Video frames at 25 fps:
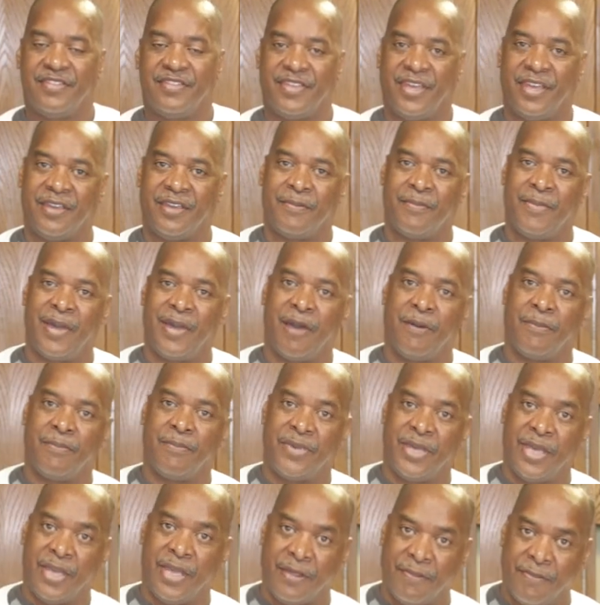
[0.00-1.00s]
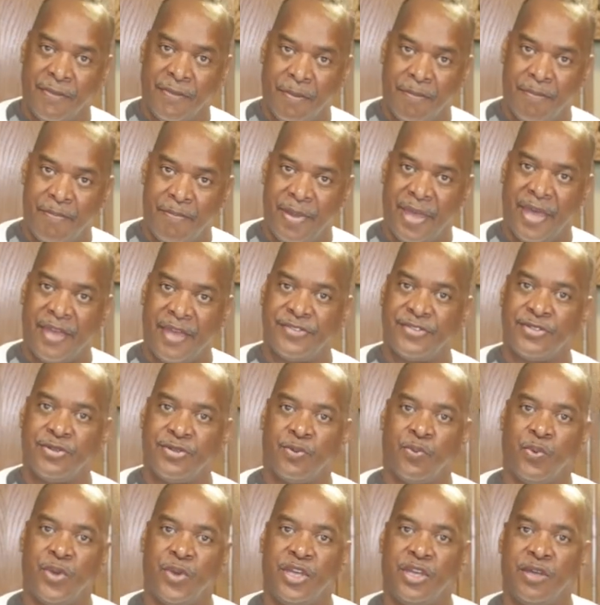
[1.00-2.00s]
think about being the
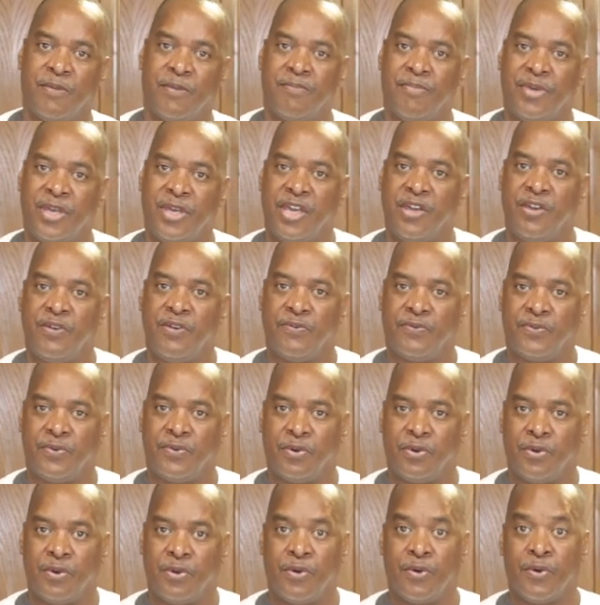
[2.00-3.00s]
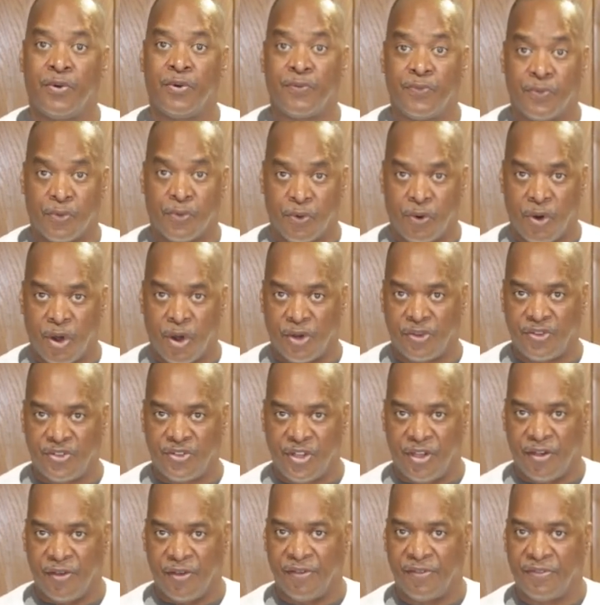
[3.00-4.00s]
best we can be for
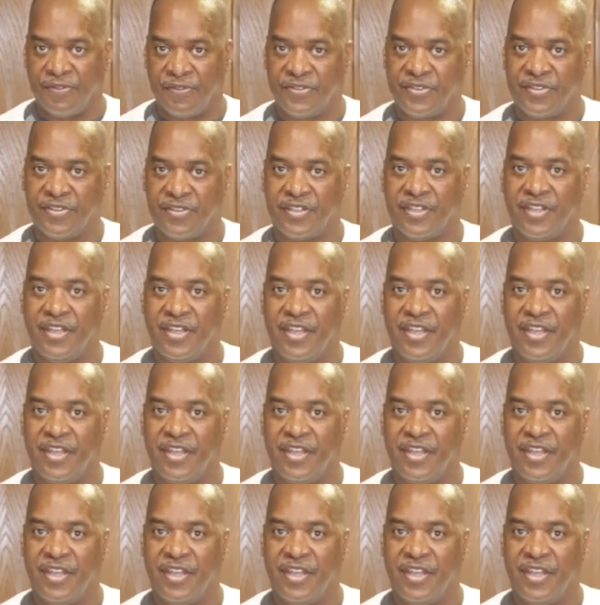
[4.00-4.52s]
ourselves,